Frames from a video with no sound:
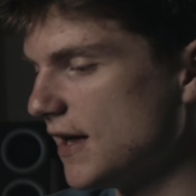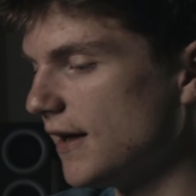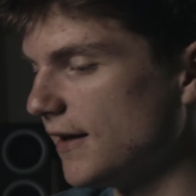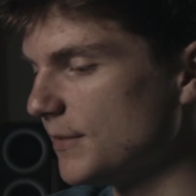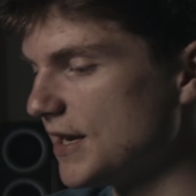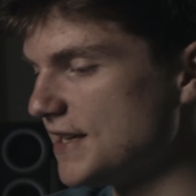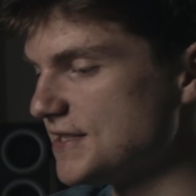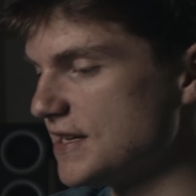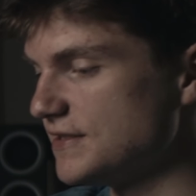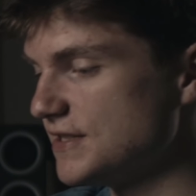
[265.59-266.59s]
It has
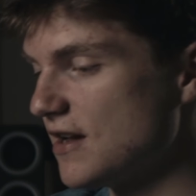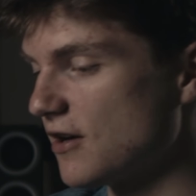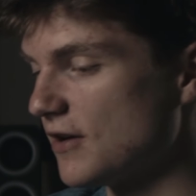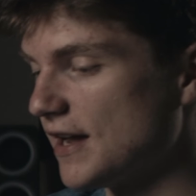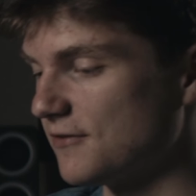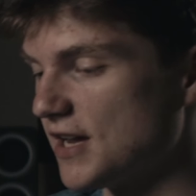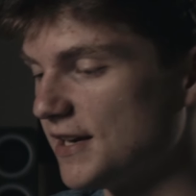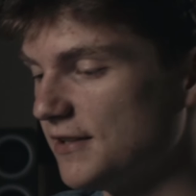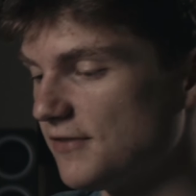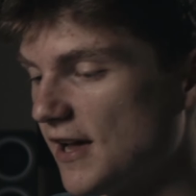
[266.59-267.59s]
a CRI of
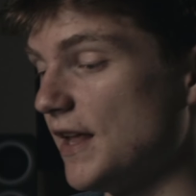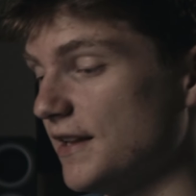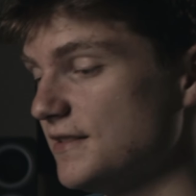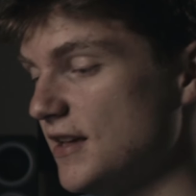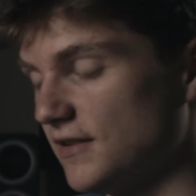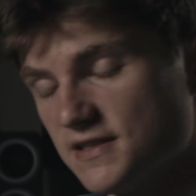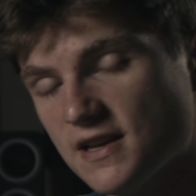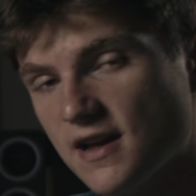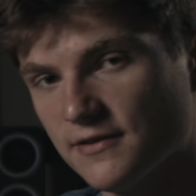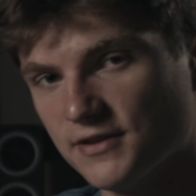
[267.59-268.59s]
95 and a
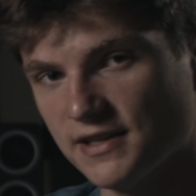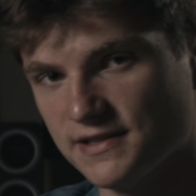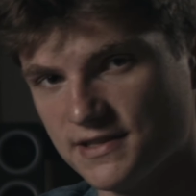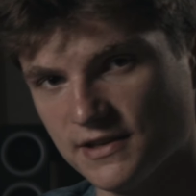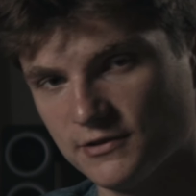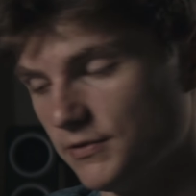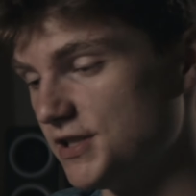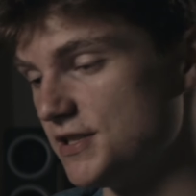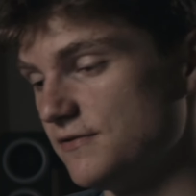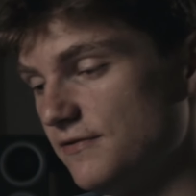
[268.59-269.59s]
TLCI of 96,
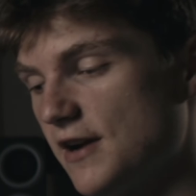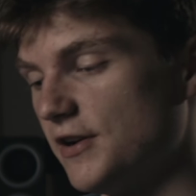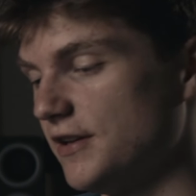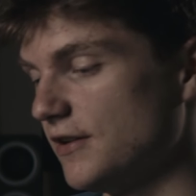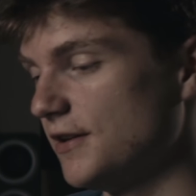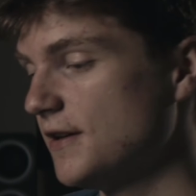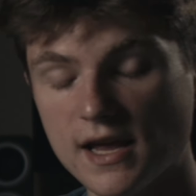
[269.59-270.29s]
which is very good,